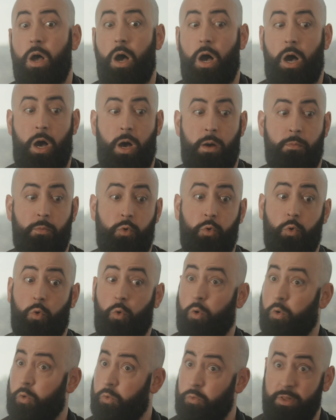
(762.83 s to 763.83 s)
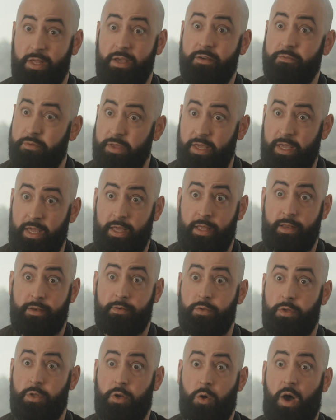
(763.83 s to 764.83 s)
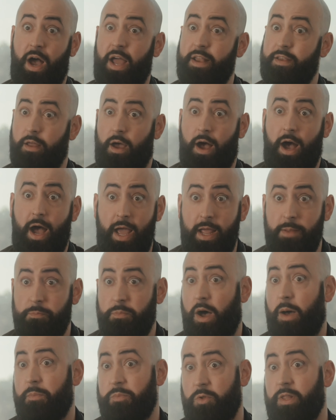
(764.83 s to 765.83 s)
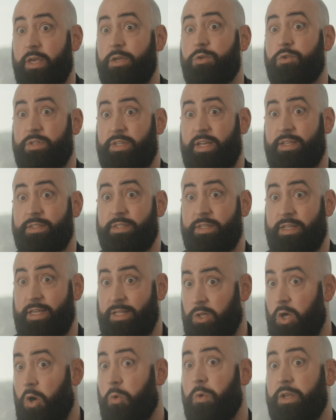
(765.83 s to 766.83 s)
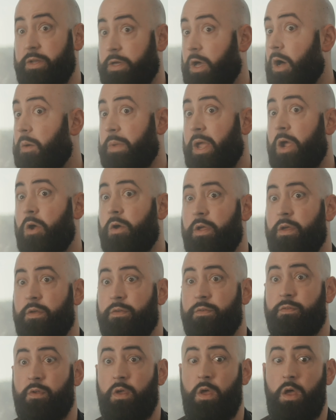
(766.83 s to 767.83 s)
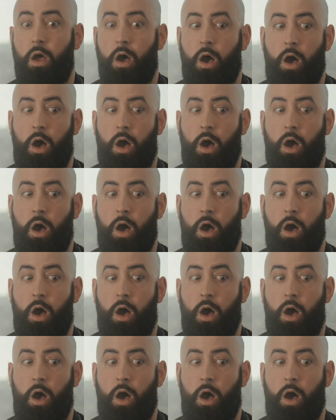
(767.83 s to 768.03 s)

who live in high population density, low income areas,